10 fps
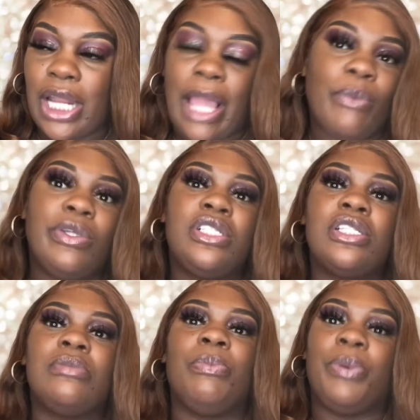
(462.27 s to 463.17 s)
Like, we
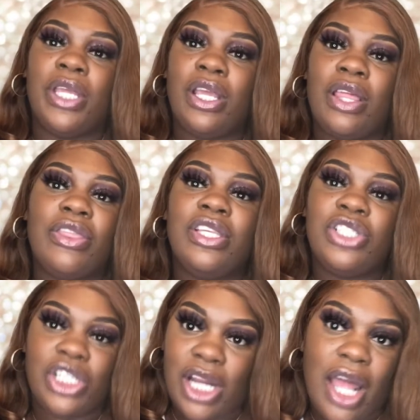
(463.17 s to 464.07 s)
just beat the
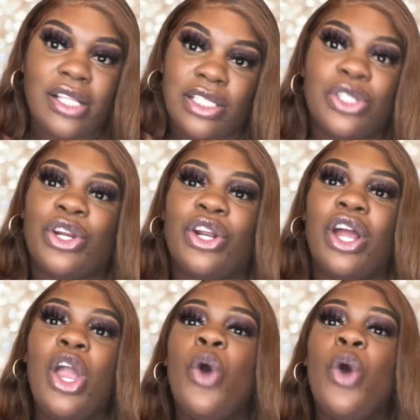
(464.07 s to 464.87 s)
shit out of this girl.